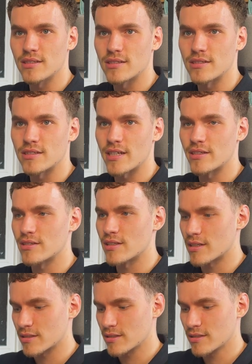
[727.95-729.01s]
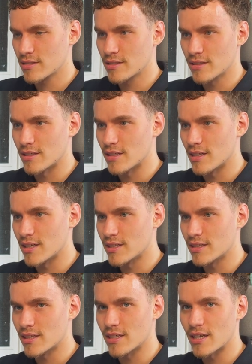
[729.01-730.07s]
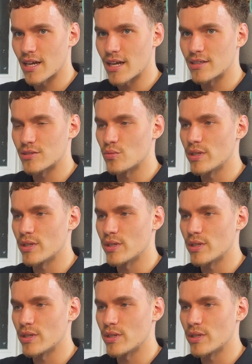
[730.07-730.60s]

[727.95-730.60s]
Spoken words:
Center aligned as we